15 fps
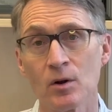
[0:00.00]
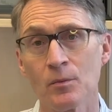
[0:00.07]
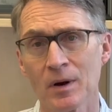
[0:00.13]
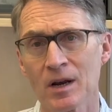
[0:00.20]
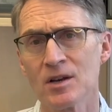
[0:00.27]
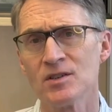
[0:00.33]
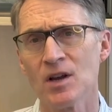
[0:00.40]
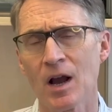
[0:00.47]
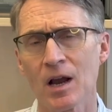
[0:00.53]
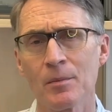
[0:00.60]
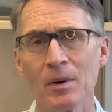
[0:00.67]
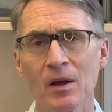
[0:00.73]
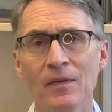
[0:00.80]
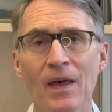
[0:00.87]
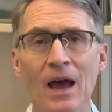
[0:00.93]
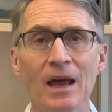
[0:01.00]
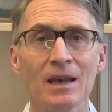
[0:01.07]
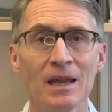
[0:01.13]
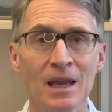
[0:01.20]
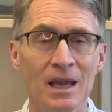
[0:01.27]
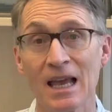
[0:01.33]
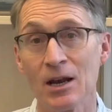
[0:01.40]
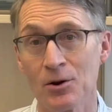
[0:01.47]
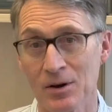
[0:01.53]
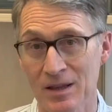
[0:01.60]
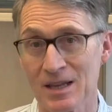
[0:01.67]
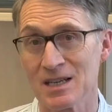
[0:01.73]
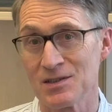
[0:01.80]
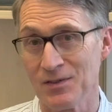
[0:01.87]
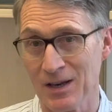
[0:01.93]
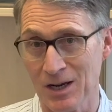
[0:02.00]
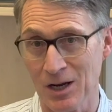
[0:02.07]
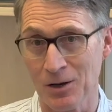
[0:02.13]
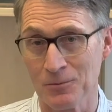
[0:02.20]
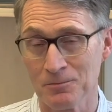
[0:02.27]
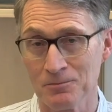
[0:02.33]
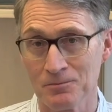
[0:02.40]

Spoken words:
We're going to talk about that later in this video.